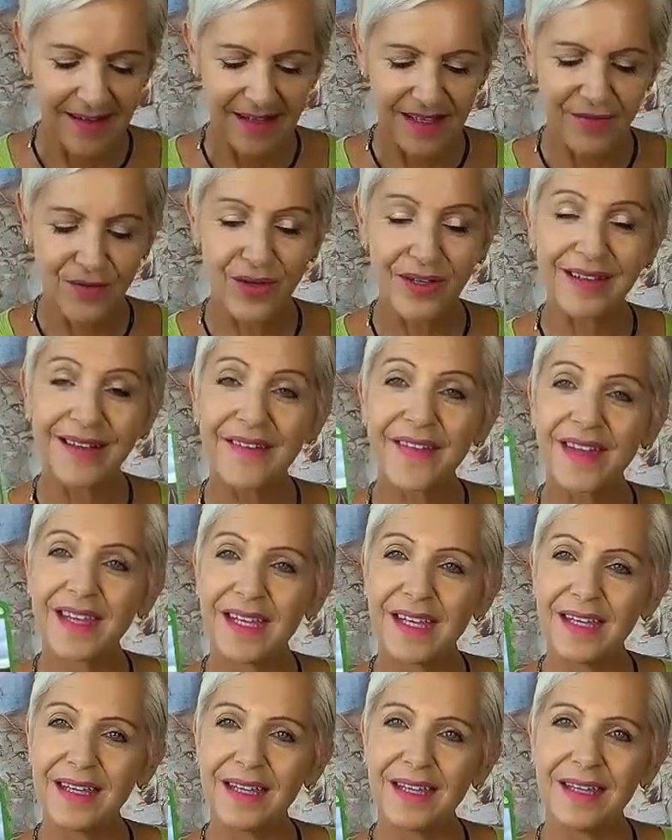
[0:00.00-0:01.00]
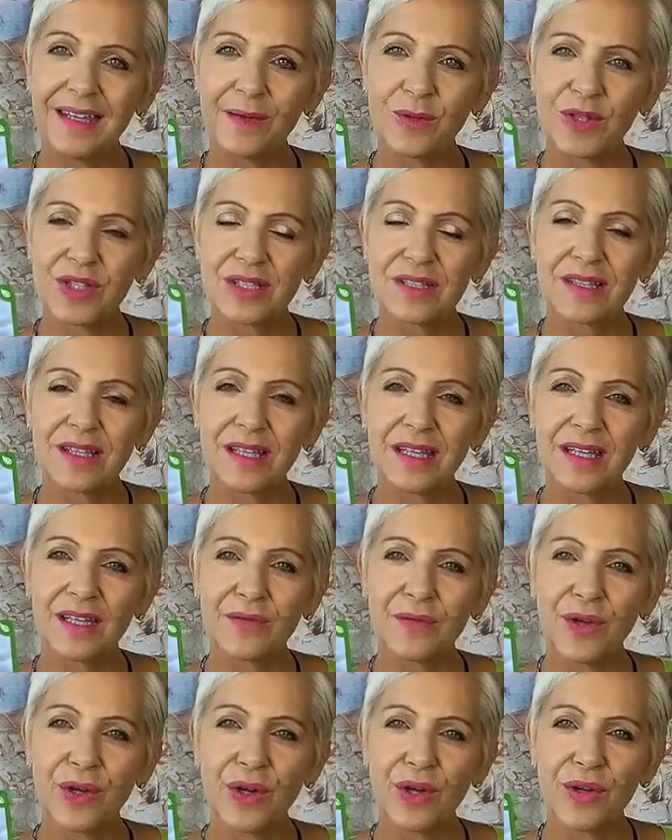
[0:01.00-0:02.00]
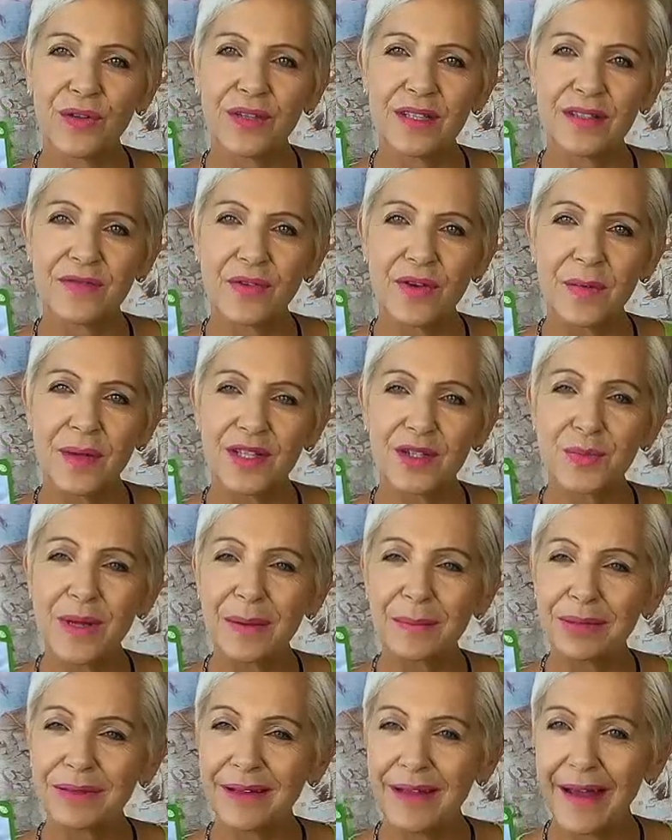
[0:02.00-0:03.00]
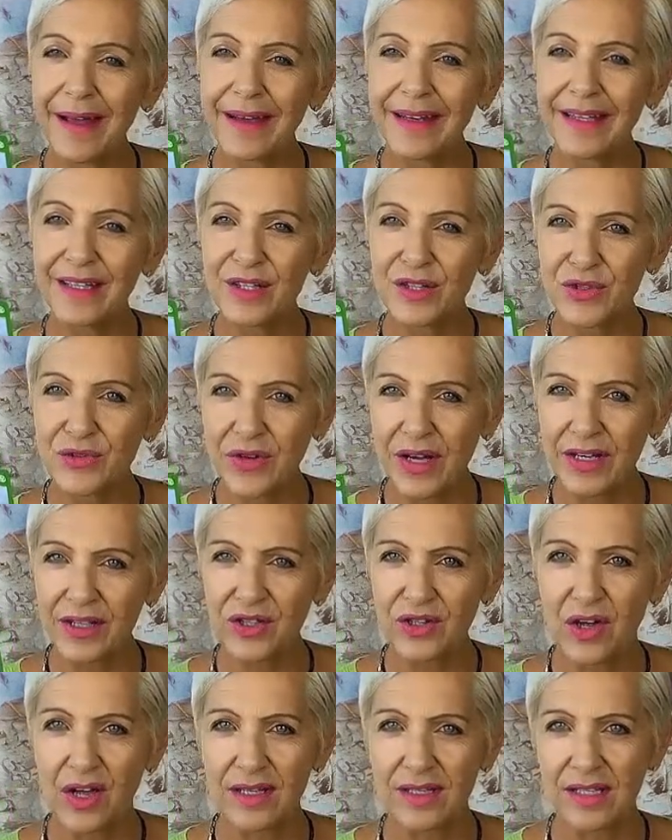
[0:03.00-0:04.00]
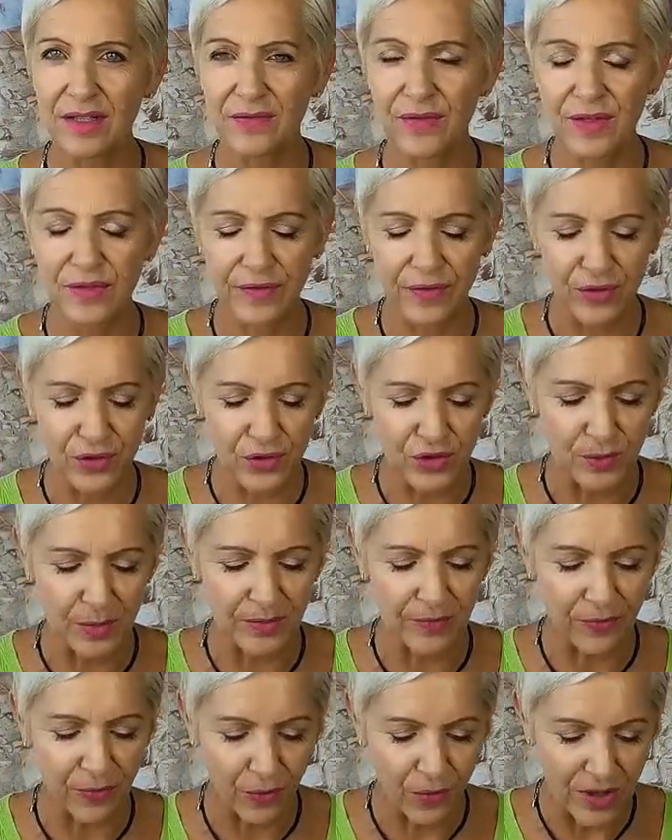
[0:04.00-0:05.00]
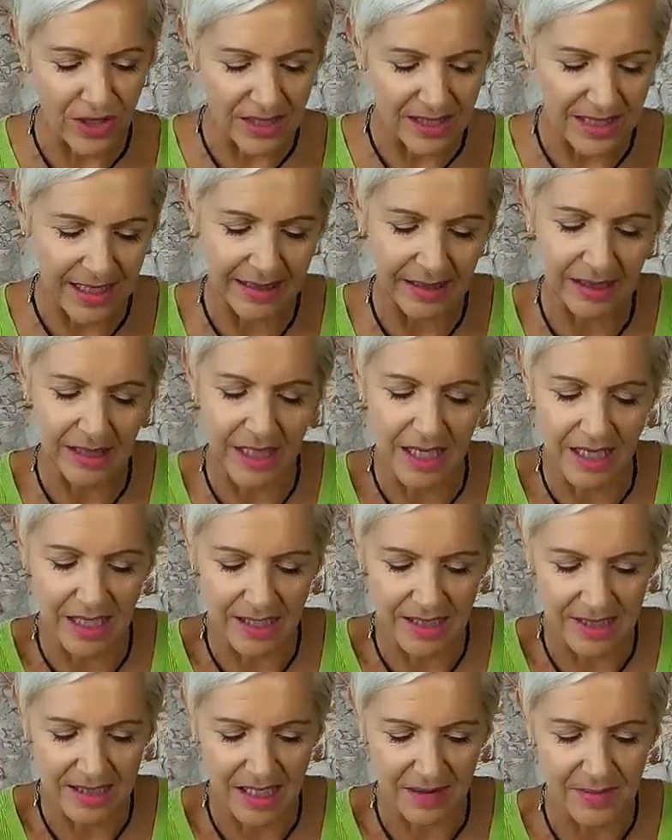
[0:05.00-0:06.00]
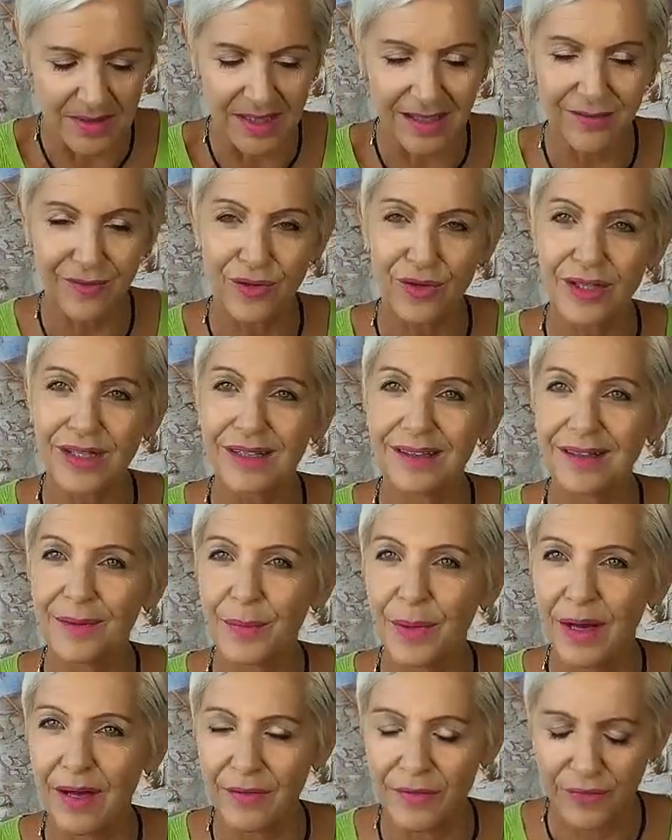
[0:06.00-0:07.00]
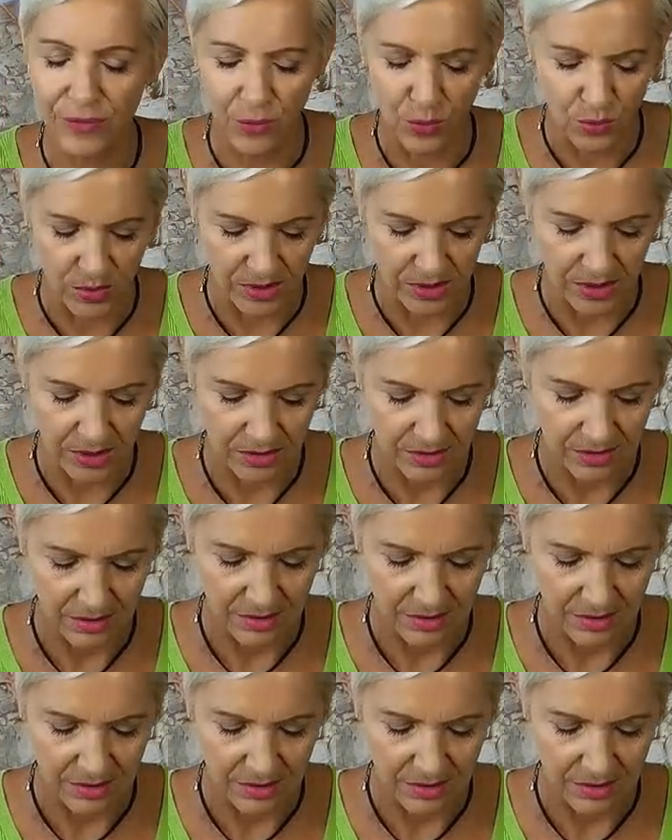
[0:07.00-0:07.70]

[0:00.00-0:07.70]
You've got another king here, which is the King of Earth. And it's very much about planning and strategizing for the future before you take the next steps, getting a very clear path forward.